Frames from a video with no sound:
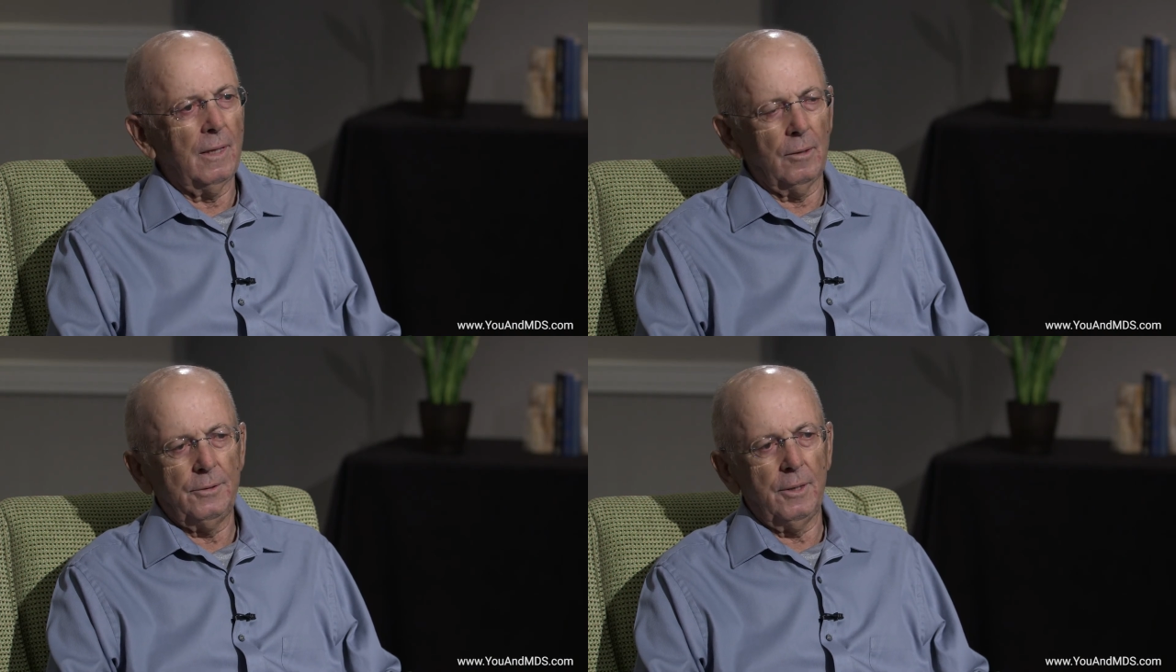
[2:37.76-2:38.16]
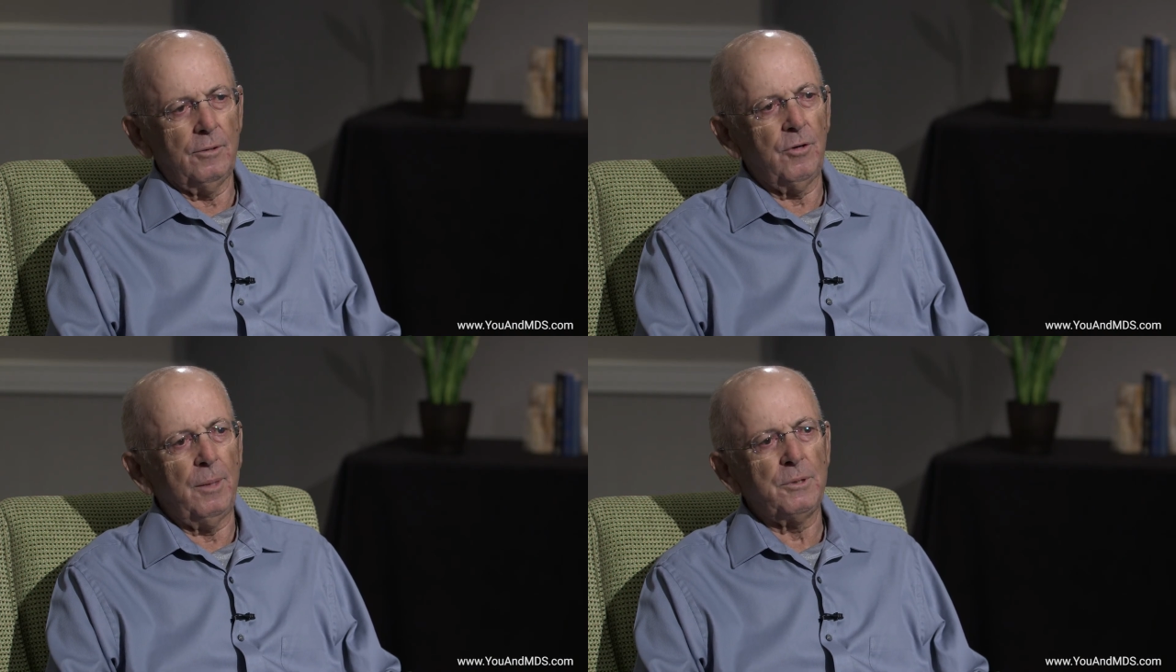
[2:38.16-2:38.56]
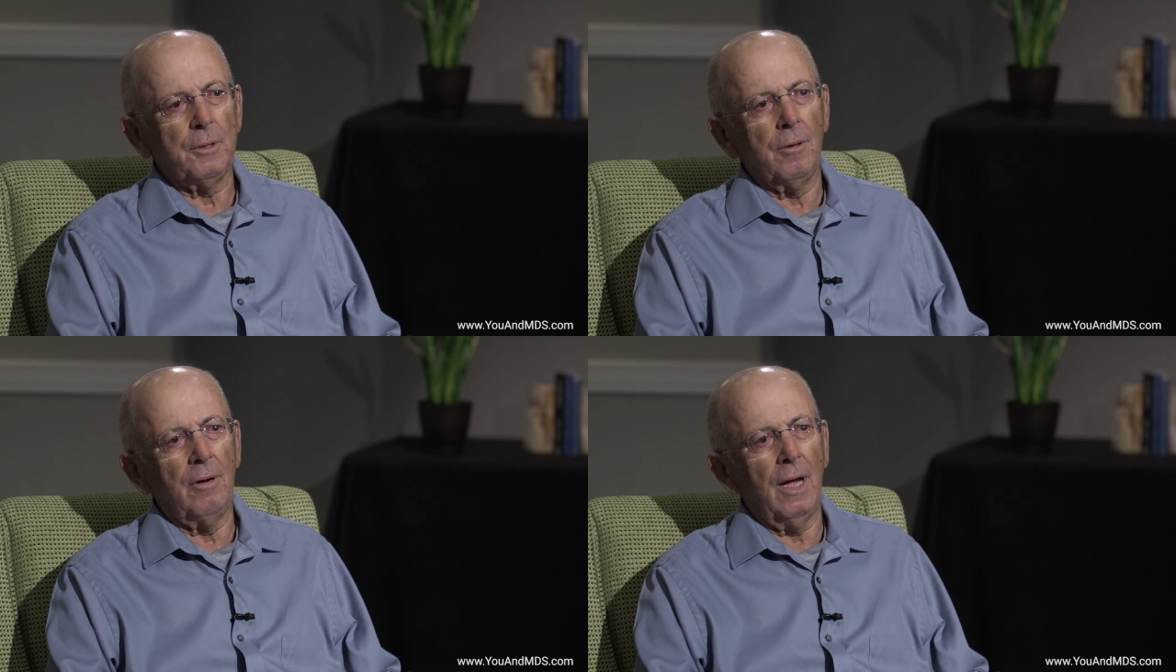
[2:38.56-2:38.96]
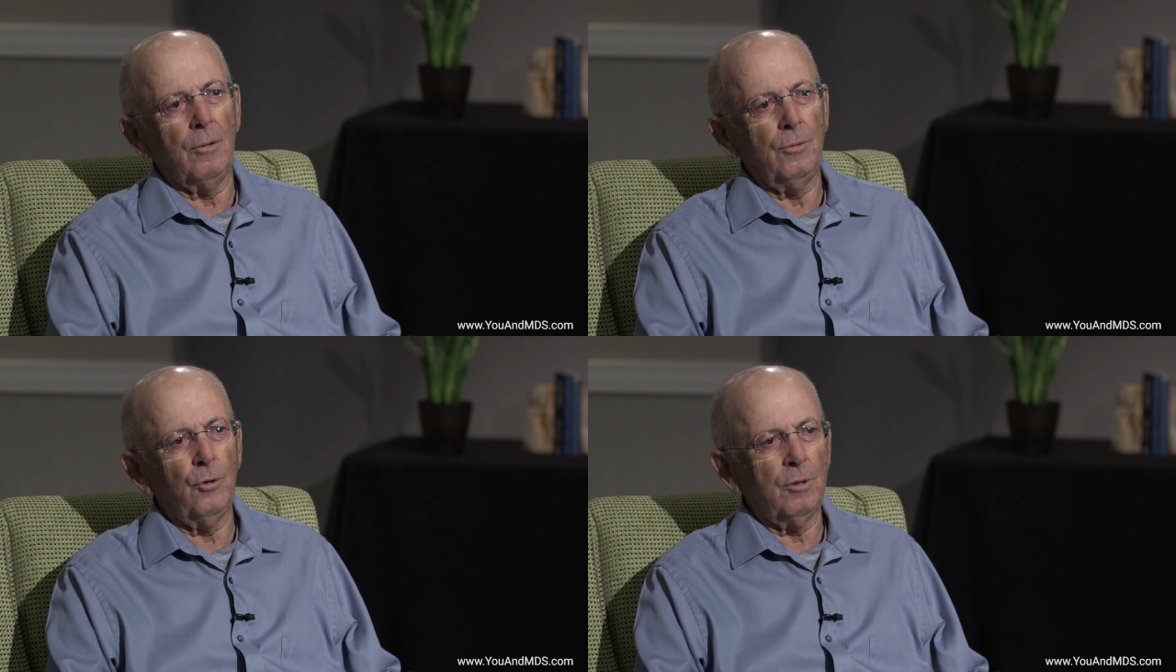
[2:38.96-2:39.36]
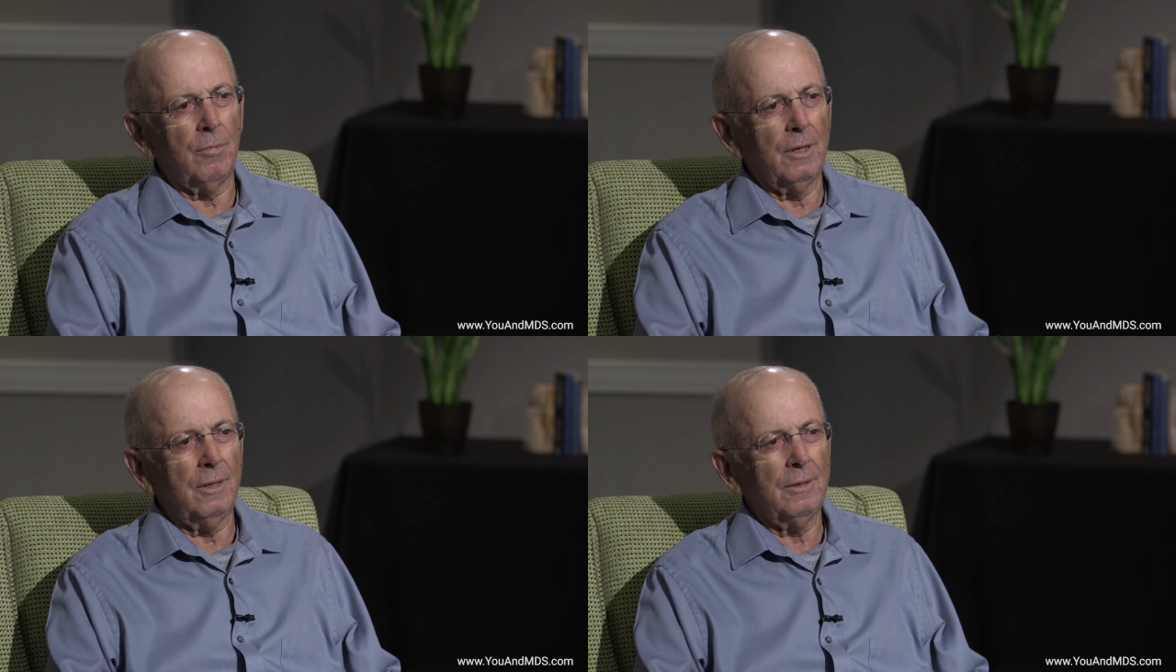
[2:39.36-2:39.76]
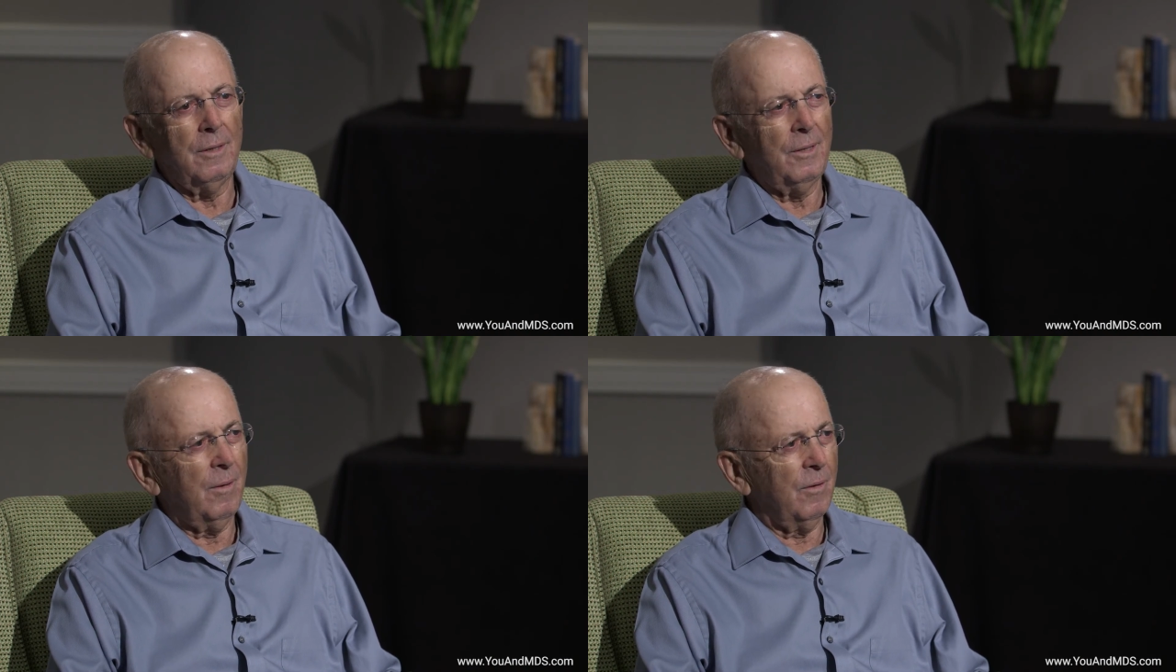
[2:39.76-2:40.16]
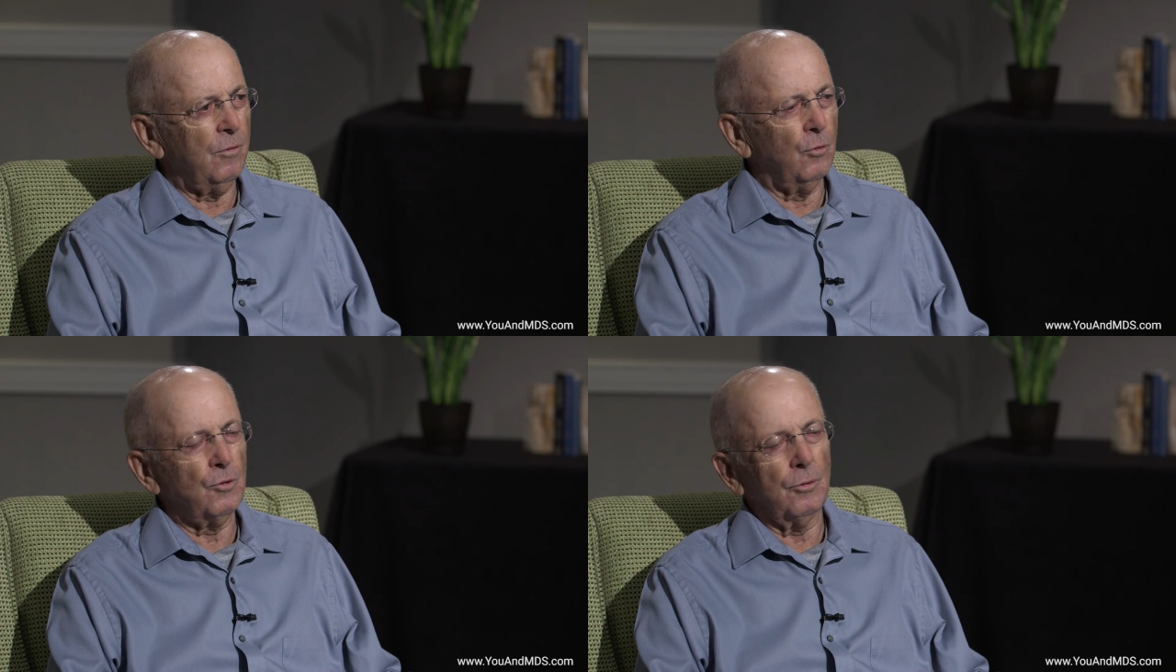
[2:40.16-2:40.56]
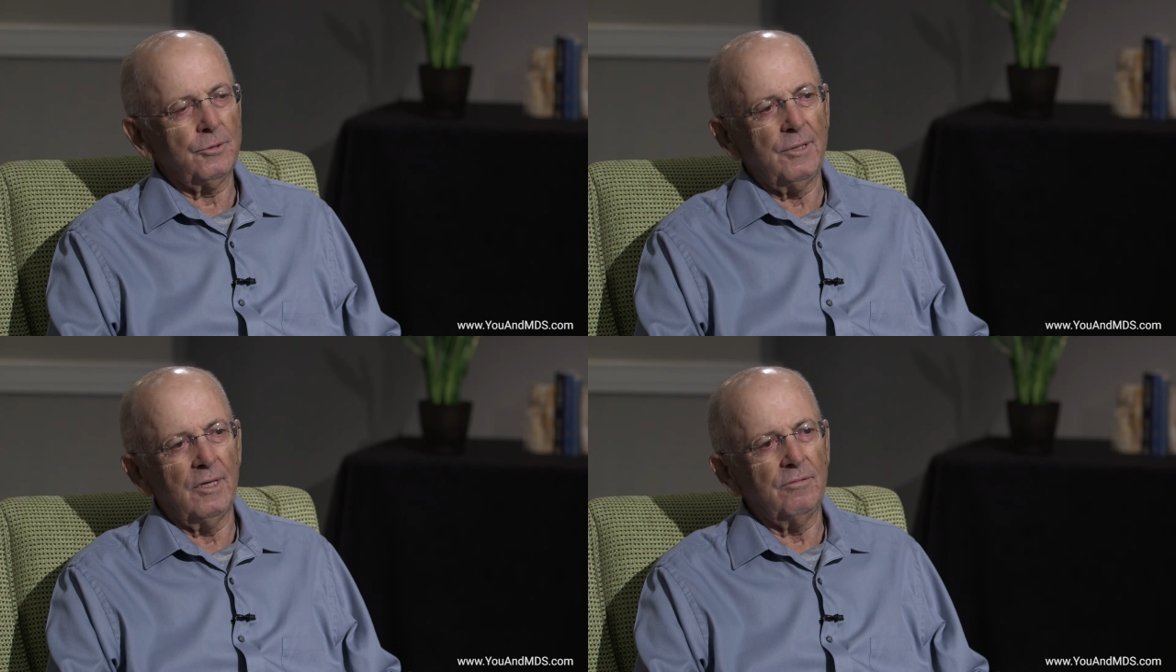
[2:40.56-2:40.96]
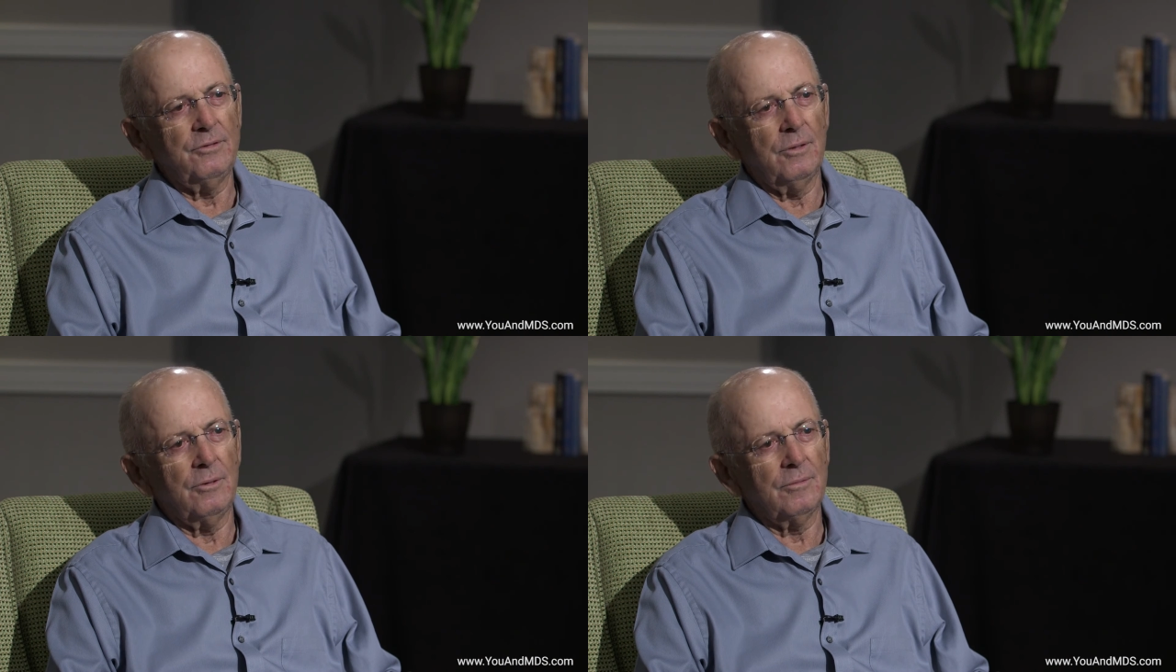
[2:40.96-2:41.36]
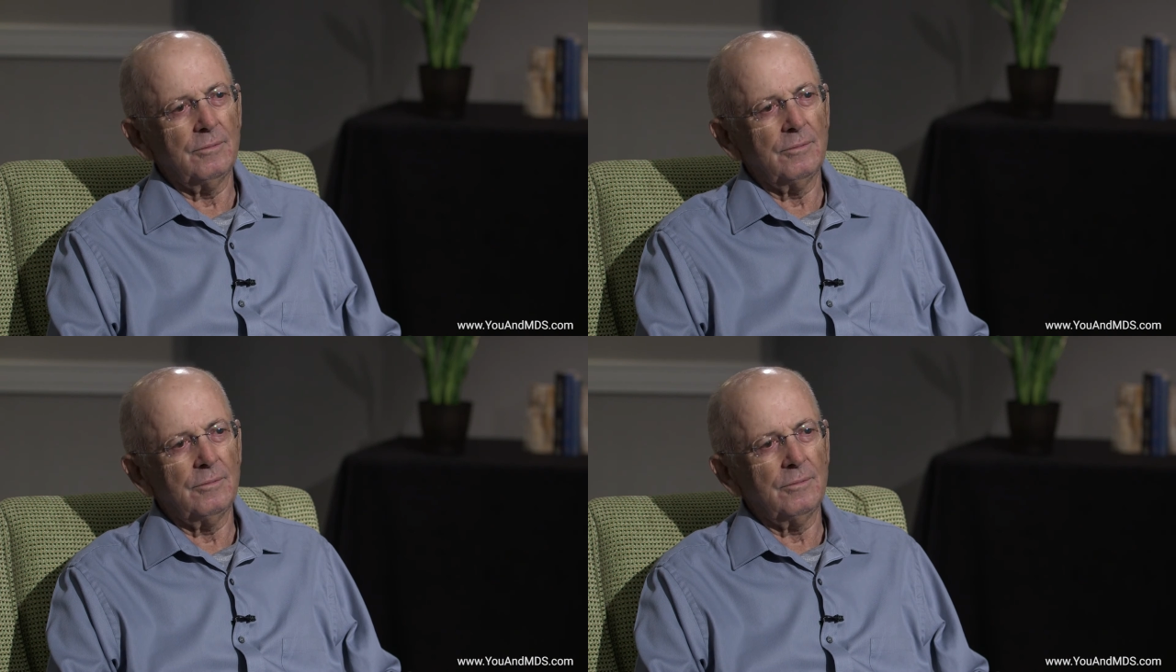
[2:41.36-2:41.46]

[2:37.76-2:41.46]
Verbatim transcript: out there traipsing around doing my usual stuff. So.